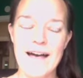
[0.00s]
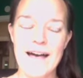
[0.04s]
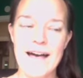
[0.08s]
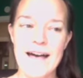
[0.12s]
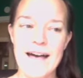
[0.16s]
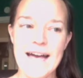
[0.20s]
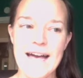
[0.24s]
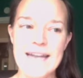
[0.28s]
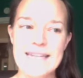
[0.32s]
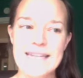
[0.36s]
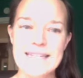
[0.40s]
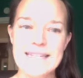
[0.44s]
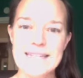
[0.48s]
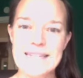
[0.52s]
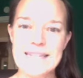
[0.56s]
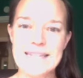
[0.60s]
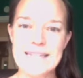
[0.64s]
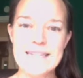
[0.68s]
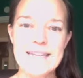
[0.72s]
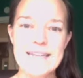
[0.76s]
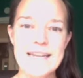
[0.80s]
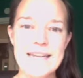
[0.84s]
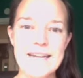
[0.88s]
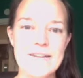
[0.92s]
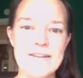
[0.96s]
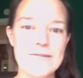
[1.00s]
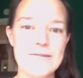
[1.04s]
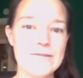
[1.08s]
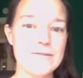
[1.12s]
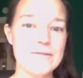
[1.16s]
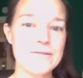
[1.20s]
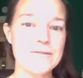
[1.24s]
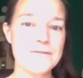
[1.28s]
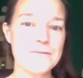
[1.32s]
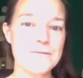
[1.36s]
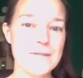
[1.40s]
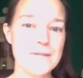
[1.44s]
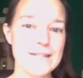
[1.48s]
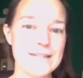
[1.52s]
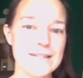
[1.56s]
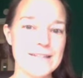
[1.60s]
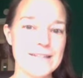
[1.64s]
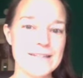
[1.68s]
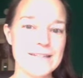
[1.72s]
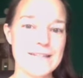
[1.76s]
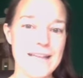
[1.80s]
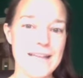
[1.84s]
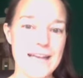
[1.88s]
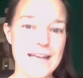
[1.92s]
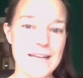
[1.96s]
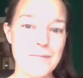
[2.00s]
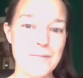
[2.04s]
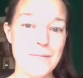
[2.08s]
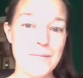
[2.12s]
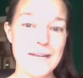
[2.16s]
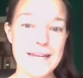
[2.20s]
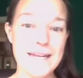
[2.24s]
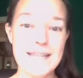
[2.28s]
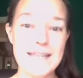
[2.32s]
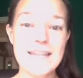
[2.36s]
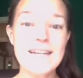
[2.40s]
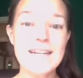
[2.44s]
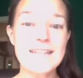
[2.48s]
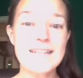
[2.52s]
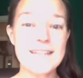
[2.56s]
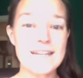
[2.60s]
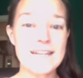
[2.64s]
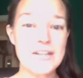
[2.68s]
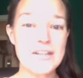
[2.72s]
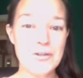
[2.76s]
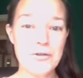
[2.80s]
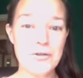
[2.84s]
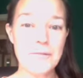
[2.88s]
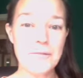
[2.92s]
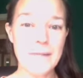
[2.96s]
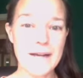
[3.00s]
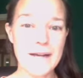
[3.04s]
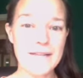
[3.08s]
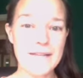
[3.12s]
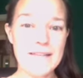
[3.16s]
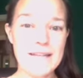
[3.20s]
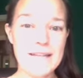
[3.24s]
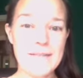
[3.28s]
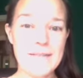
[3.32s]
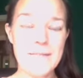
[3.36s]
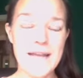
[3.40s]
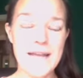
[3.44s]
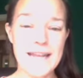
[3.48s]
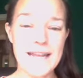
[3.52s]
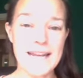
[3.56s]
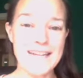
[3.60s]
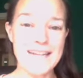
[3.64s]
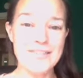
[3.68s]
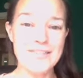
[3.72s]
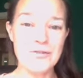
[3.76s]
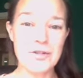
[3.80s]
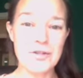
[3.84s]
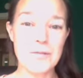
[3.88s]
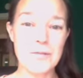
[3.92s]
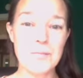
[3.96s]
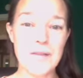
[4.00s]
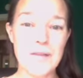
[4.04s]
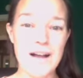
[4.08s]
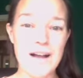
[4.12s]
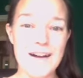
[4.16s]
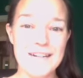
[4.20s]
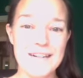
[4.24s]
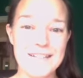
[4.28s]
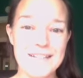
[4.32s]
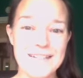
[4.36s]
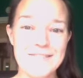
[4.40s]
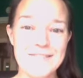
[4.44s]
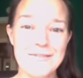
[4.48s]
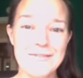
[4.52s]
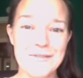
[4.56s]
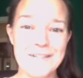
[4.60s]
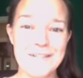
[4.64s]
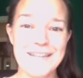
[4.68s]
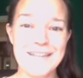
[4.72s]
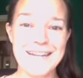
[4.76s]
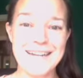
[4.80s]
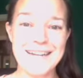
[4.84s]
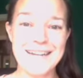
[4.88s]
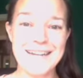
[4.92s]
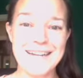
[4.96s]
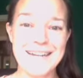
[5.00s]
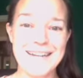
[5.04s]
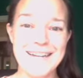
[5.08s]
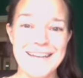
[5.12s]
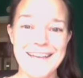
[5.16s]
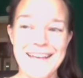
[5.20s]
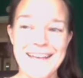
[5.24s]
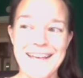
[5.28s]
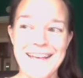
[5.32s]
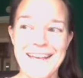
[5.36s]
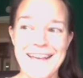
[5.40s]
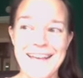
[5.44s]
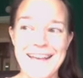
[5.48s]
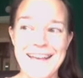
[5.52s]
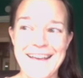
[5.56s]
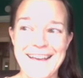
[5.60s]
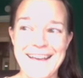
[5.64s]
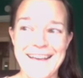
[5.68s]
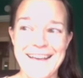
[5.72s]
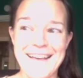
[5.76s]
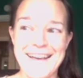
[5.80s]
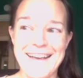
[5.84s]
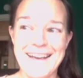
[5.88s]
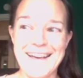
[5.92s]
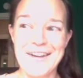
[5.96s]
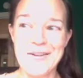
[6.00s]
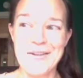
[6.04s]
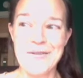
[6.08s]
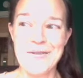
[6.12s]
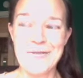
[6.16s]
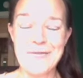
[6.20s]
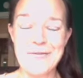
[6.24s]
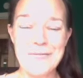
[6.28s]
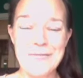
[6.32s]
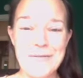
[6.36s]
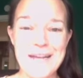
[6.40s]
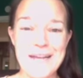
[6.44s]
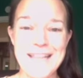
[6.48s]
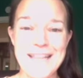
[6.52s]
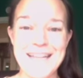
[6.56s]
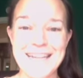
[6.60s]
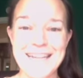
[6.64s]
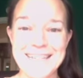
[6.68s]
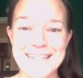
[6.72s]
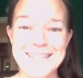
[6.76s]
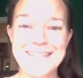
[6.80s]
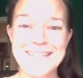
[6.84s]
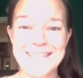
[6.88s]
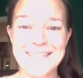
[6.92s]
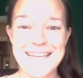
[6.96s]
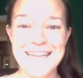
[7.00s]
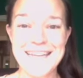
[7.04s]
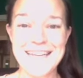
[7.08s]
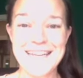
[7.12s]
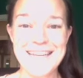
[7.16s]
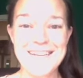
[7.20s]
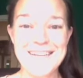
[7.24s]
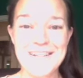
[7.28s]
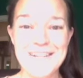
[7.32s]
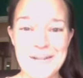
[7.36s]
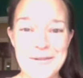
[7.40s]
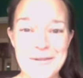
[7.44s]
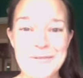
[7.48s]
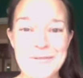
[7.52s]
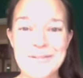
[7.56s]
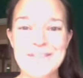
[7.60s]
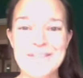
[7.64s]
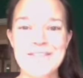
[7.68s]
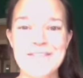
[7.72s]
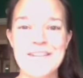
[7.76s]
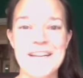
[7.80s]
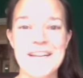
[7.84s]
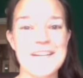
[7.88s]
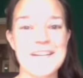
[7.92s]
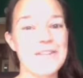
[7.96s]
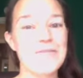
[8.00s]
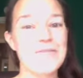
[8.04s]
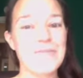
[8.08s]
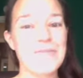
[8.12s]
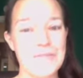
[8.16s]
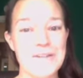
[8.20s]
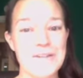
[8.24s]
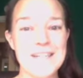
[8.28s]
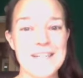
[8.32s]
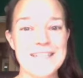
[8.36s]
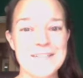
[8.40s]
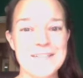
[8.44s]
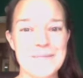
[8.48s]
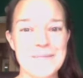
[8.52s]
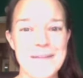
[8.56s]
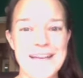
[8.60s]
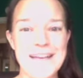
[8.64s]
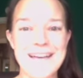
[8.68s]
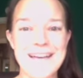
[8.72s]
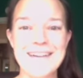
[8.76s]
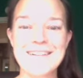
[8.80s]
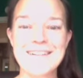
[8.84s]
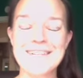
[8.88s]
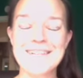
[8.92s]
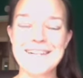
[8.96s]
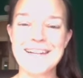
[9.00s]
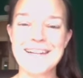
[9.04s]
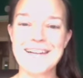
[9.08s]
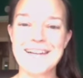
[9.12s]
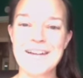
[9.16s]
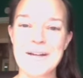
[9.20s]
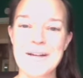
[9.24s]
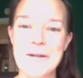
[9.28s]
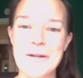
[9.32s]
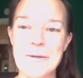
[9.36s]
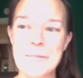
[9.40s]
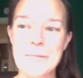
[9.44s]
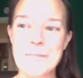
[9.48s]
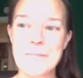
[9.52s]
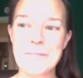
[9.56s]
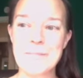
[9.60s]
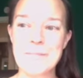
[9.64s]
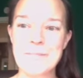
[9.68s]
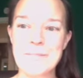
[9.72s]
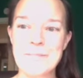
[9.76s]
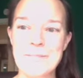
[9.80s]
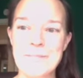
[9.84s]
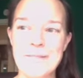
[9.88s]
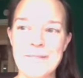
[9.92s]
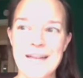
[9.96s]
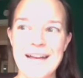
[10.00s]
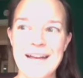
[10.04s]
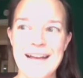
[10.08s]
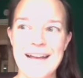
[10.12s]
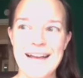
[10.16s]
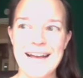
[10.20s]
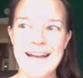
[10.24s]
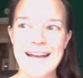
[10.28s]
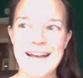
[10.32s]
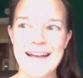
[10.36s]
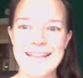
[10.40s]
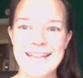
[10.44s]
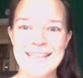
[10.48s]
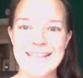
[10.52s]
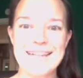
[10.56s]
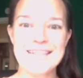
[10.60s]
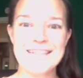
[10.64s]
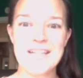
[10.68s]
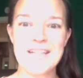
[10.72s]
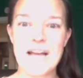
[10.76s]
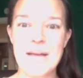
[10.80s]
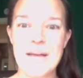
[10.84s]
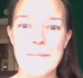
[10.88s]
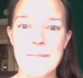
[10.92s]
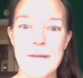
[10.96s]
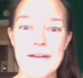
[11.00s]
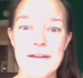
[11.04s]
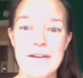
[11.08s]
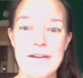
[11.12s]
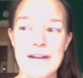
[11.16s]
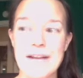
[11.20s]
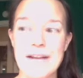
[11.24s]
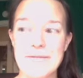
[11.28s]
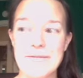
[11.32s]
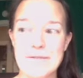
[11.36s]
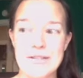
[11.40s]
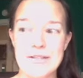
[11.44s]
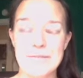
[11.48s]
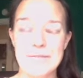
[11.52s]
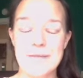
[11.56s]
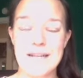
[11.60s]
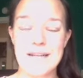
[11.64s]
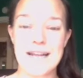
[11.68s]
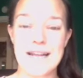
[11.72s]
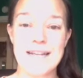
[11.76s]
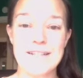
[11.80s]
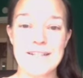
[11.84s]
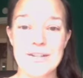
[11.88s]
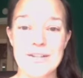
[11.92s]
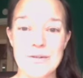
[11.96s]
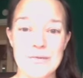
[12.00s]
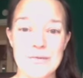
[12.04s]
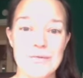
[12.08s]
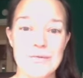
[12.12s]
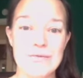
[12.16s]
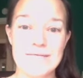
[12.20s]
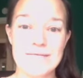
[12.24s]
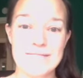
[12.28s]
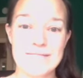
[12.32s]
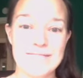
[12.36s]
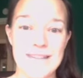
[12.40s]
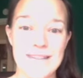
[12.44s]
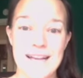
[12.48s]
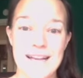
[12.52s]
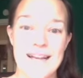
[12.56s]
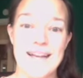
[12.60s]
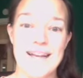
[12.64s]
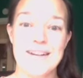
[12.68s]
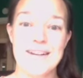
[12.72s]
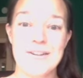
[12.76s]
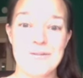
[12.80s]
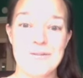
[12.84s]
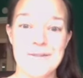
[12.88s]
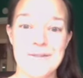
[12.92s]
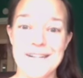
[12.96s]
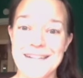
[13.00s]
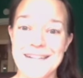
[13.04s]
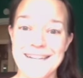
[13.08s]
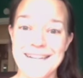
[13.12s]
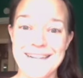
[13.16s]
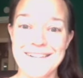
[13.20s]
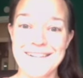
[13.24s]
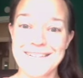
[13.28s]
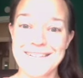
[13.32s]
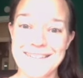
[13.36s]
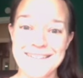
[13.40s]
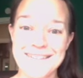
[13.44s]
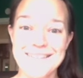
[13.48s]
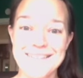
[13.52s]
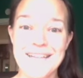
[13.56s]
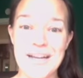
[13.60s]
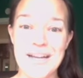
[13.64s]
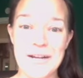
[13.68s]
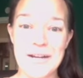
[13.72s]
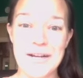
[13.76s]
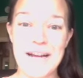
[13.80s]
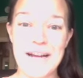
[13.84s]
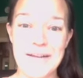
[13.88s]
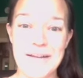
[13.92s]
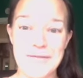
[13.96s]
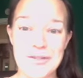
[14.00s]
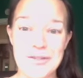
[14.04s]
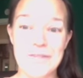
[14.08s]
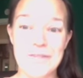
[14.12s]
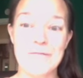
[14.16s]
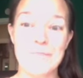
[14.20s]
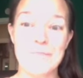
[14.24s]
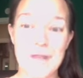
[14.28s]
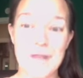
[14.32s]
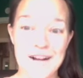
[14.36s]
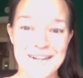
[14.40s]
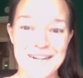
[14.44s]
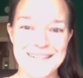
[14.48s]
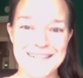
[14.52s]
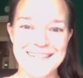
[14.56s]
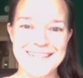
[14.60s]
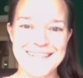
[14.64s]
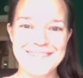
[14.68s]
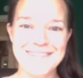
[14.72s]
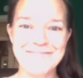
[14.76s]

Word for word: I didn't hear those voices then. But I think because I knew about them and I sort of blocked it, sort of like the way like seeing ghosts kind of freaks me out. Um, at that time, I, I would have been I don't I don't want to hear this. I, I would have blocked it.